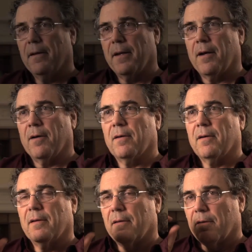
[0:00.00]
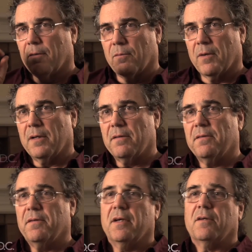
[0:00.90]
Now, one of the
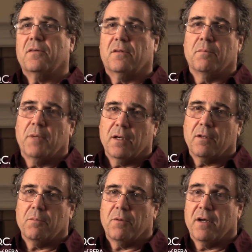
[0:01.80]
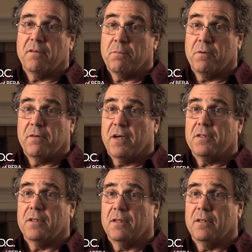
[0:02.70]
things the medical
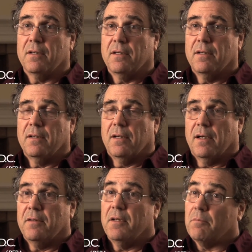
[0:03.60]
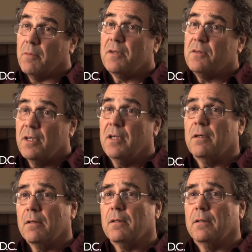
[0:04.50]
profession, I think, must need
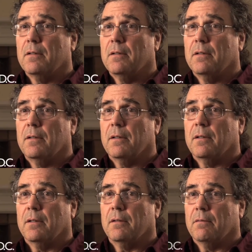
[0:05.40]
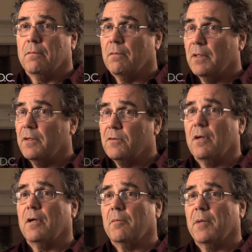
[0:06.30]
learn, and really
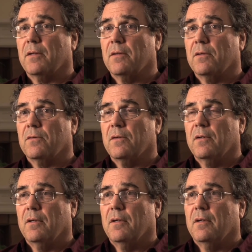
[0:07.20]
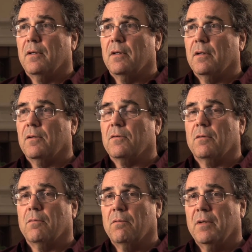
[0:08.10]
strong about this, is
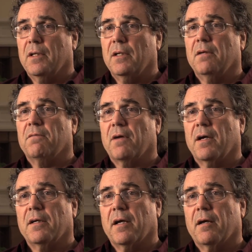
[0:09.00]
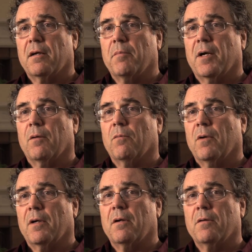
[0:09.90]
to really find out about
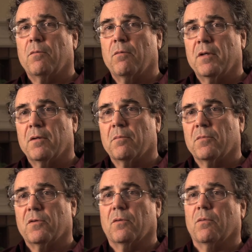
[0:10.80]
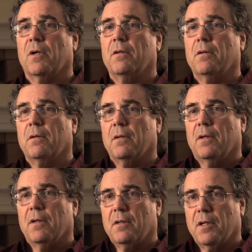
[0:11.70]
what are the rhythms, what are the
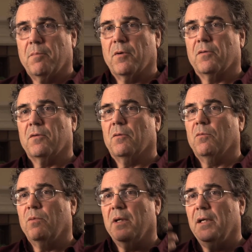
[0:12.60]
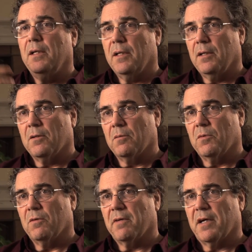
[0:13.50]
tempos that we need to
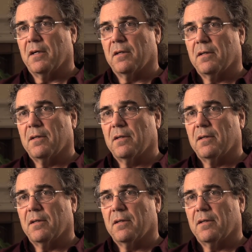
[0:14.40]
move at